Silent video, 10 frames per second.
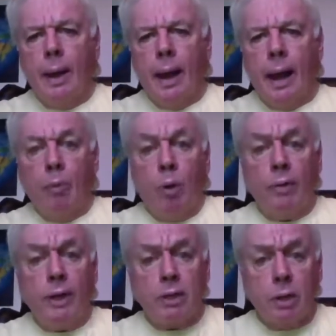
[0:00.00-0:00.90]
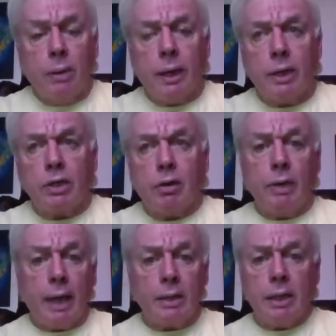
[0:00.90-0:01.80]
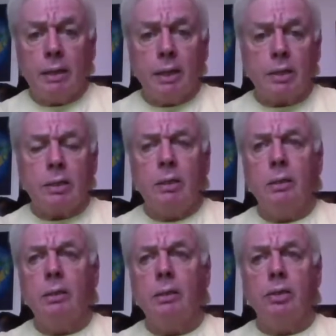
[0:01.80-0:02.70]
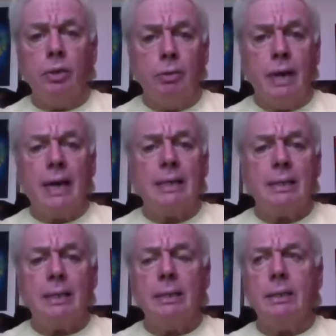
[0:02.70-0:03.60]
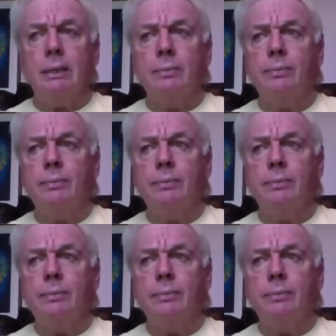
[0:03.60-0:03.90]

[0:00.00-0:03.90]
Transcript: And what they're doing is creating this united